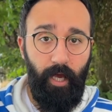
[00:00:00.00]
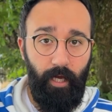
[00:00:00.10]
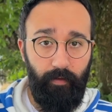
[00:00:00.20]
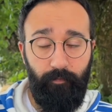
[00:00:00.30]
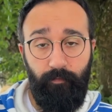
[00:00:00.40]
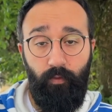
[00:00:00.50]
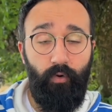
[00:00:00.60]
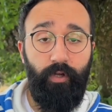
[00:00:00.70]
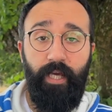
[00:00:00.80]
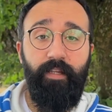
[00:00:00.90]
And
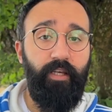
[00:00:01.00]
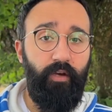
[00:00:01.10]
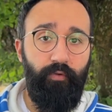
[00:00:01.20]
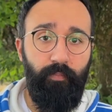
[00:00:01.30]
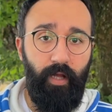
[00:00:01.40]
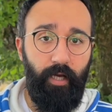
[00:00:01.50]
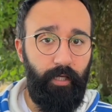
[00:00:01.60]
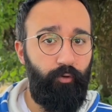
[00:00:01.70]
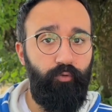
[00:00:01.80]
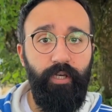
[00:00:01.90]
for getting a reply,
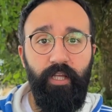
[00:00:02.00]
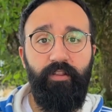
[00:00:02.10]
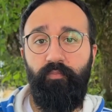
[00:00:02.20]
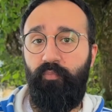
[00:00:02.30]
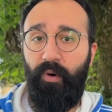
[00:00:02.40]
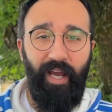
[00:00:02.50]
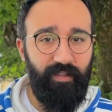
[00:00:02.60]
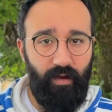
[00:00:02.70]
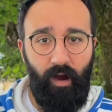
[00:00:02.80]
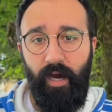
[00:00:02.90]
you need to break
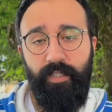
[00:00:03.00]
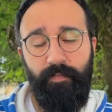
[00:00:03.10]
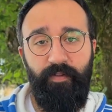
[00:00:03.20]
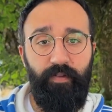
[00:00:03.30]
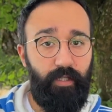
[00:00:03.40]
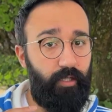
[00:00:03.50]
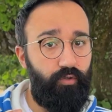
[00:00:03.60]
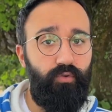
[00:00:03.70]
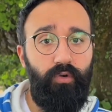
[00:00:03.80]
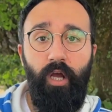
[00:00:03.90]
the ice between
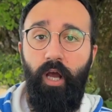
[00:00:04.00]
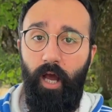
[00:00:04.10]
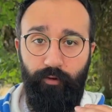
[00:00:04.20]
you and